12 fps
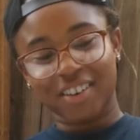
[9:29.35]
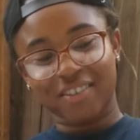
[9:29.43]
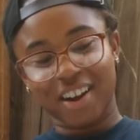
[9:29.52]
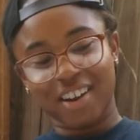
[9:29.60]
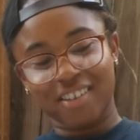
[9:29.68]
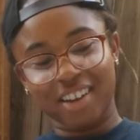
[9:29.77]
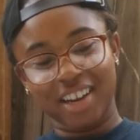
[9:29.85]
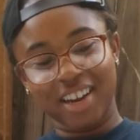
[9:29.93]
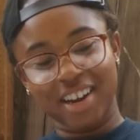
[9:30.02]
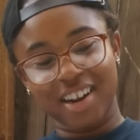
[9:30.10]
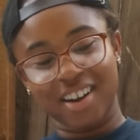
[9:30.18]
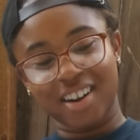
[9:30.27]

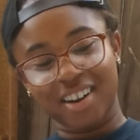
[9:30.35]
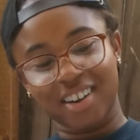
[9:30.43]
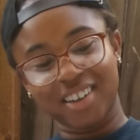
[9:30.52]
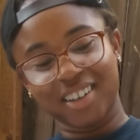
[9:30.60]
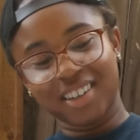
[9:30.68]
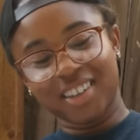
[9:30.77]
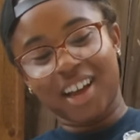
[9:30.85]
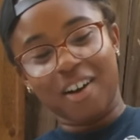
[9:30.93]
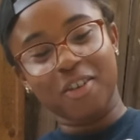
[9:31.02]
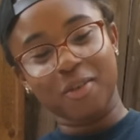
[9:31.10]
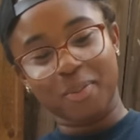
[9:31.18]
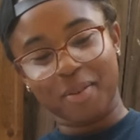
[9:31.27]
here. I want to rip it
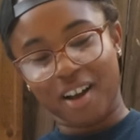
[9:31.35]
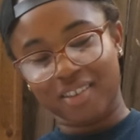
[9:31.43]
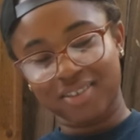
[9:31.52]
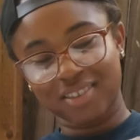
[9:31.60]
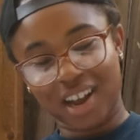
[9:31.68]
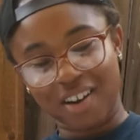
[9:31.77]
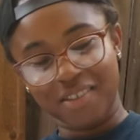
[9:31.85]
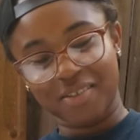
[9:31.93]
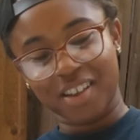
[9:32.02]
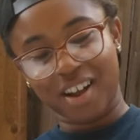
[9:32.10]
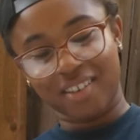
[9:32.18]
off. I ripped it off.